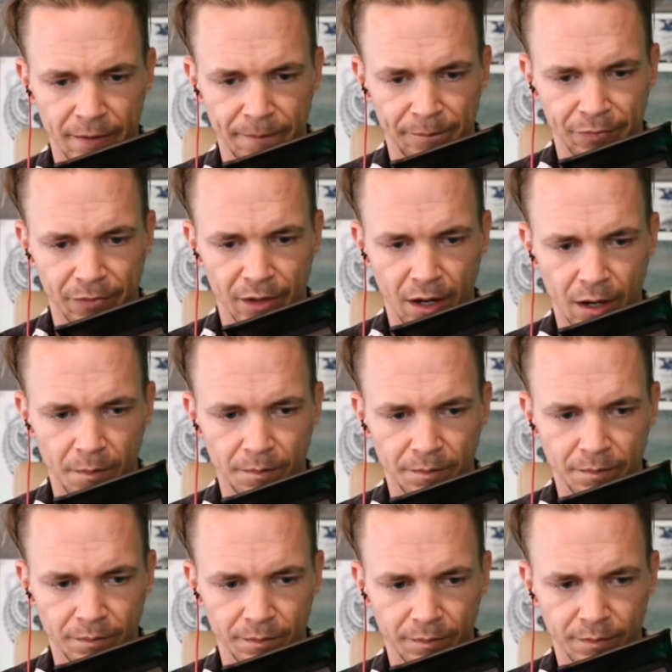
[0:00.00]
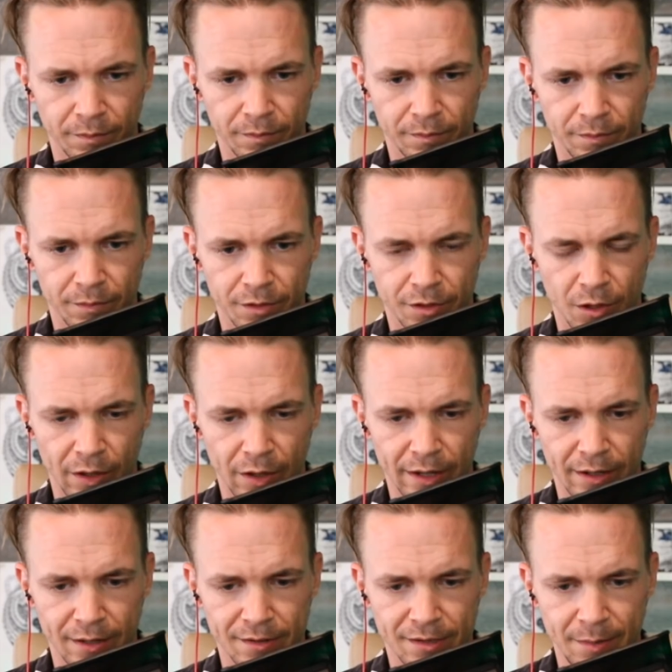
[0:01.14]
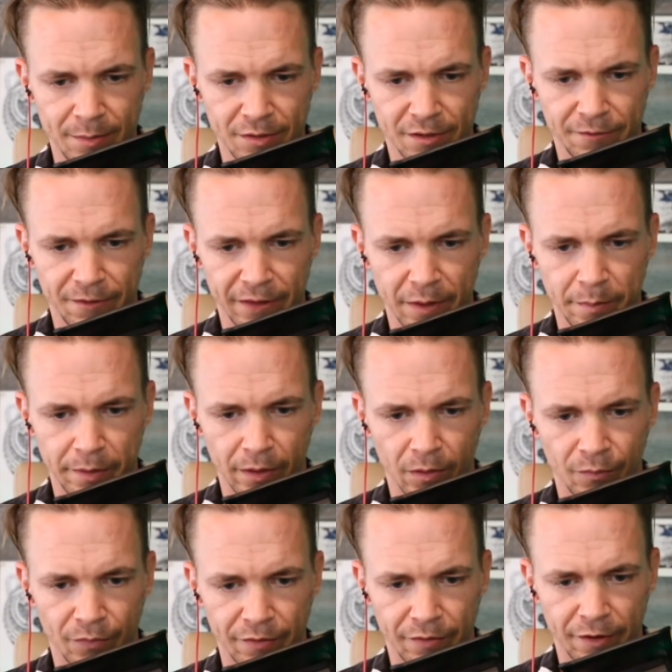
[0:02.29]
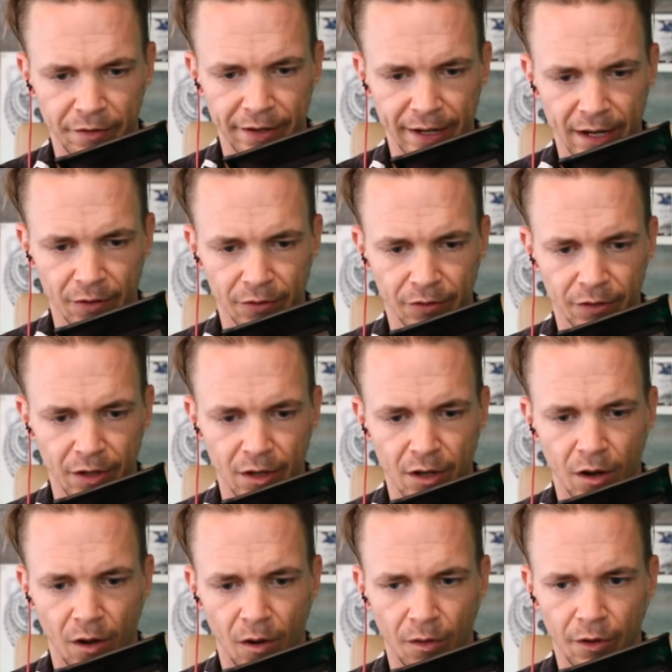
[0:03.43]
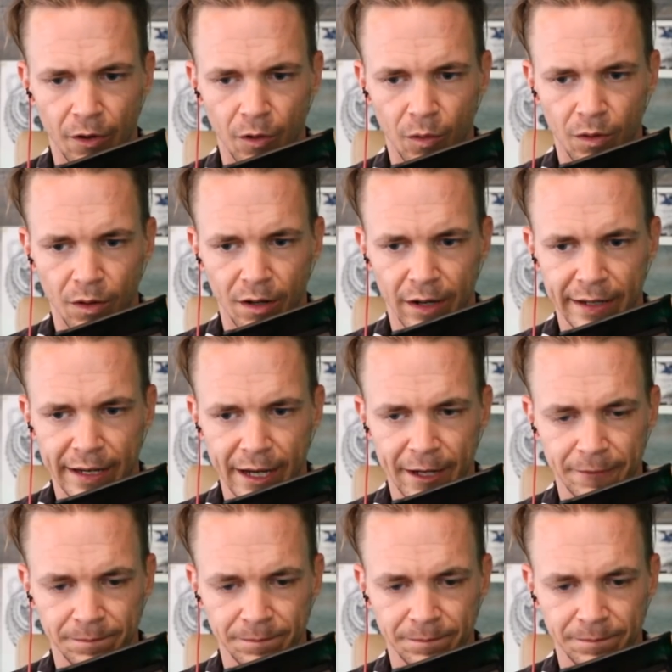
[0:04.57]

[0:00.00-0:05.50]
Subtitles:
So it seems to fit the bill of everything else. Although, again,